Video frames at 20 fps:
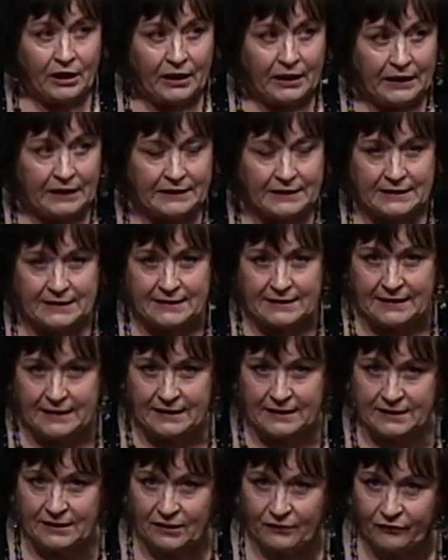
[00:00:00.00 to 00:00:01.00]
it's a
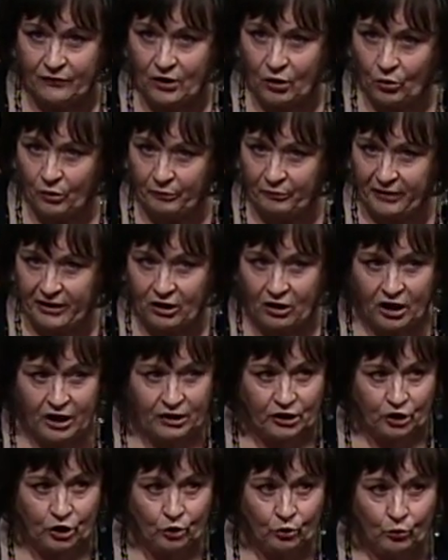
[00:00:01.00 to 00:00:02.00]
season of going
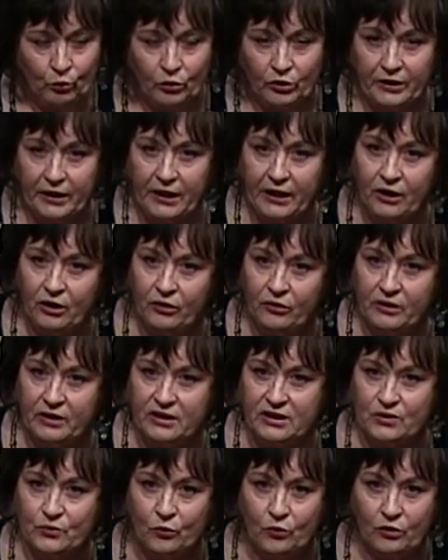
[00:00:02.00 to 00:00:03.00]
beyond. You will hear
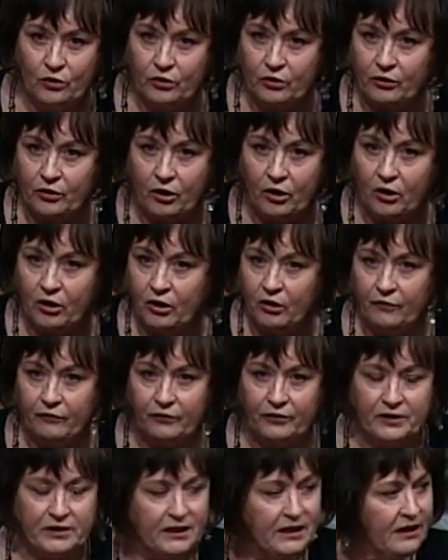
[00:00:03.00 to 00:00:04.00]
this word all
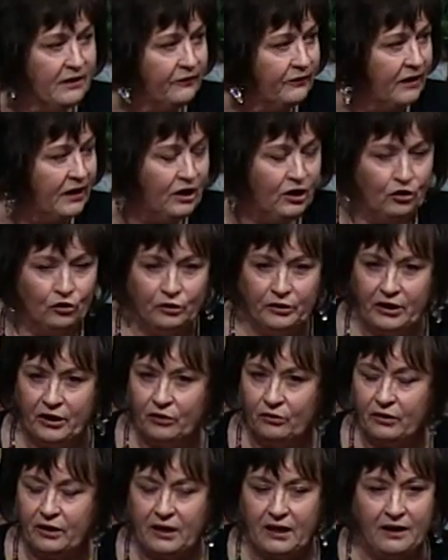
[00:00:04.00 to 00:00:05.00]
over TV, you'll
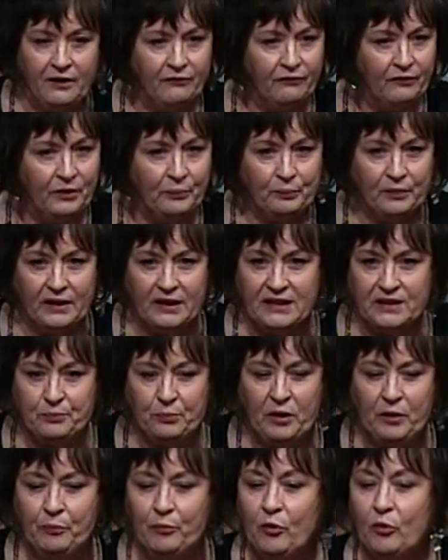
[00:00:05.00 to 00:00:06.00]
hear it every place.
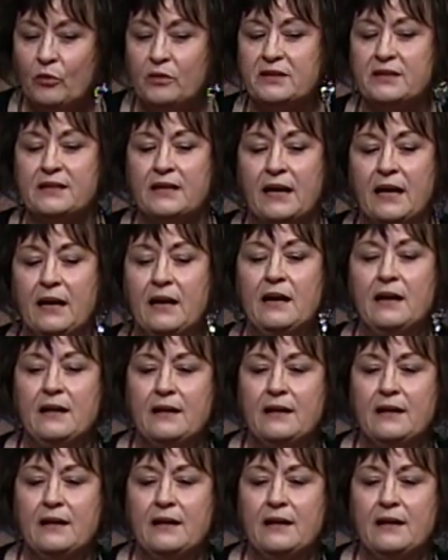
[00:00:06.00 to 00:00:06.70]
People will say,